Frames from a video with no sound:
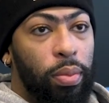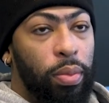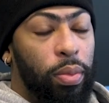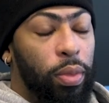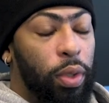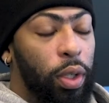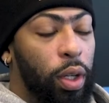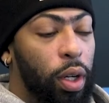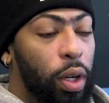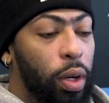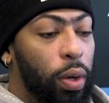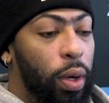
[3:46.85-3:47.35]

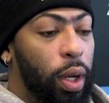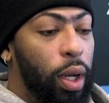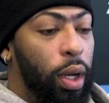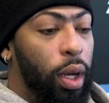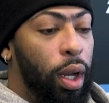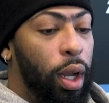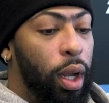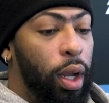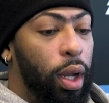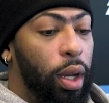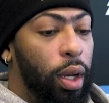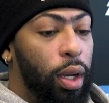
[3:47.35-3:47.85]
you know,
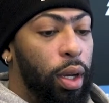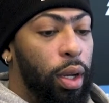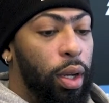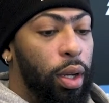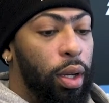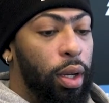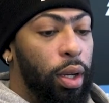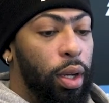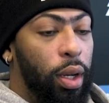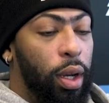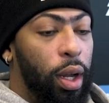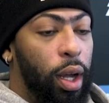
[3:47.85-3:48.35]
and
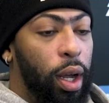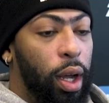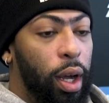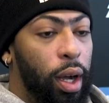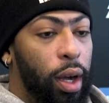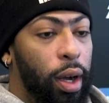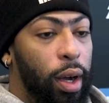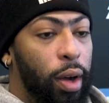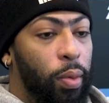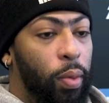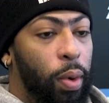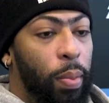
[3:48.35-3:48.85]

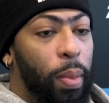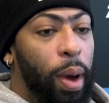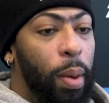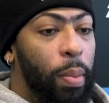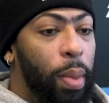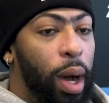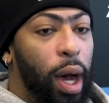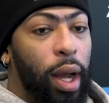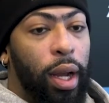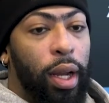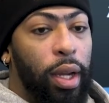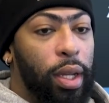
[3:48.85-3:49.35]
when my
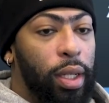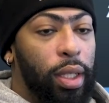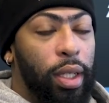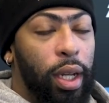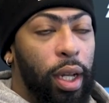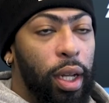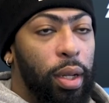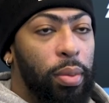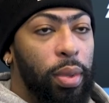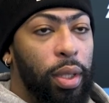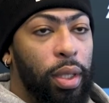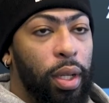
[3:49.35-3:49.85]
body is
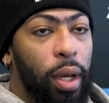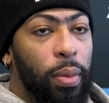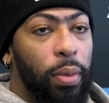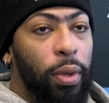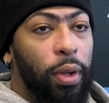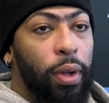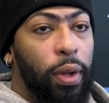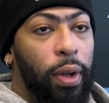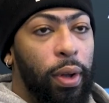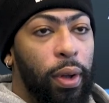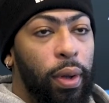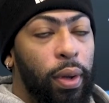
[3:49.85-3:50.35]
telling me
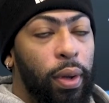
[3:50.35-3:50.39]
something.